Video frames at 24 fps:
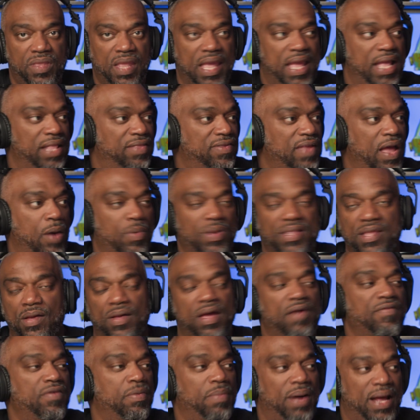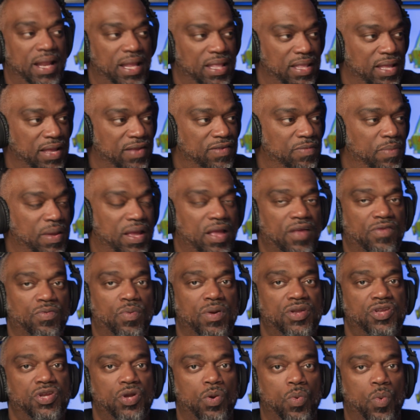I want to tell everybody this because
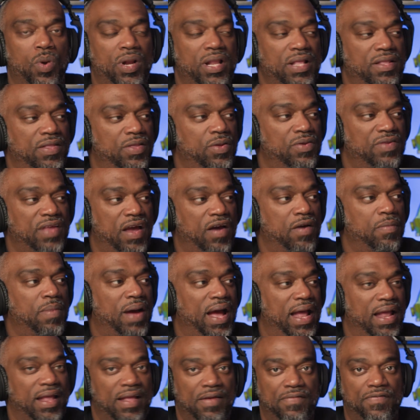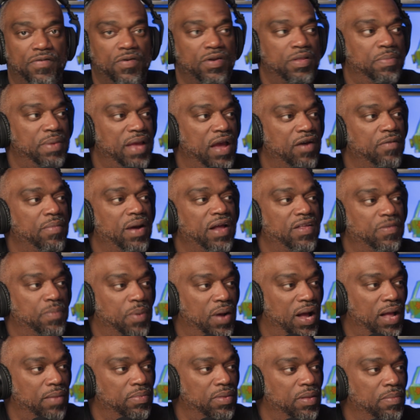what you're wanting to do is for it to be everybody's
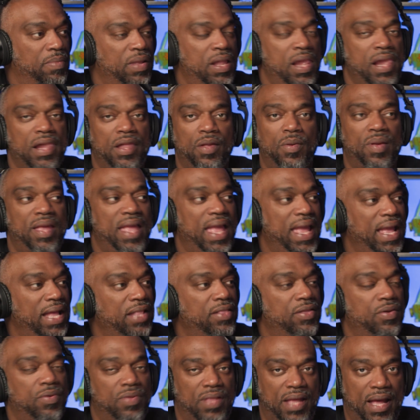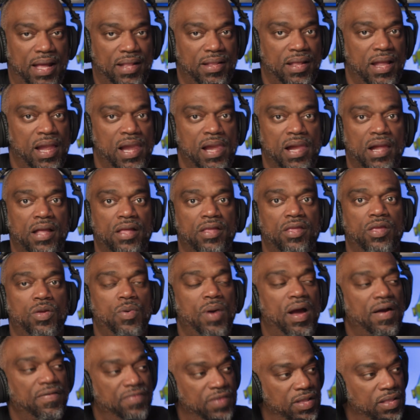problem. You can't do that.
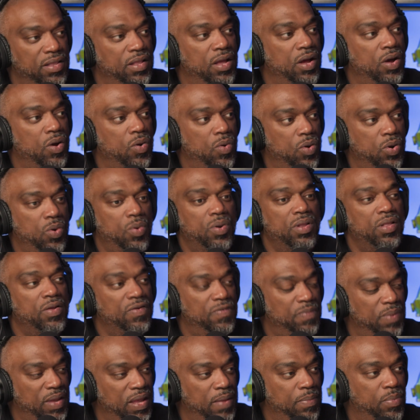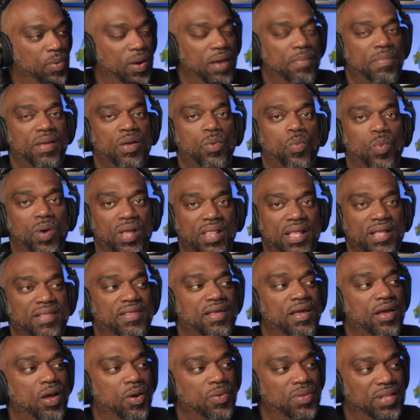You have to know who are those people and be willing
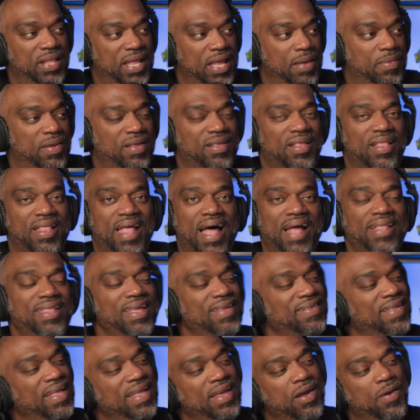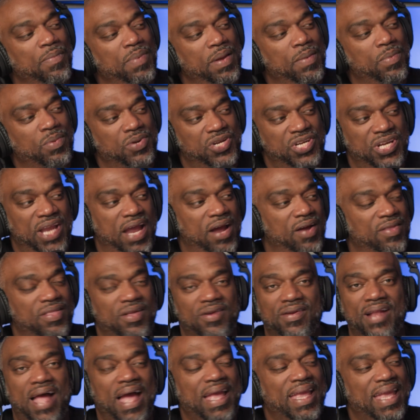to go deep. Because a lot of things I hear people share,
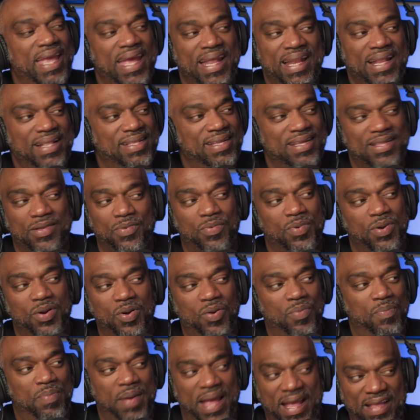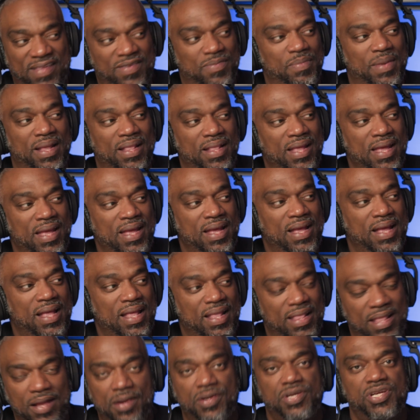they're not getting to the real basement.
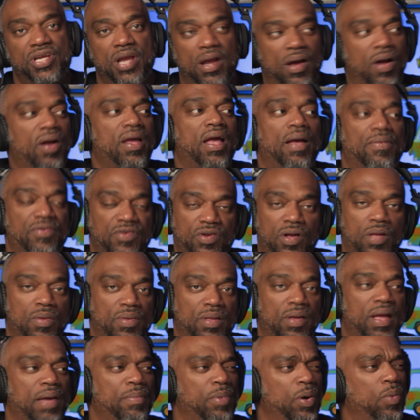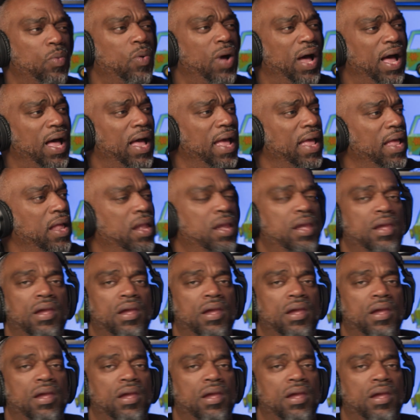They're sharing, oh yeah, I'm struggling. Okay, but why?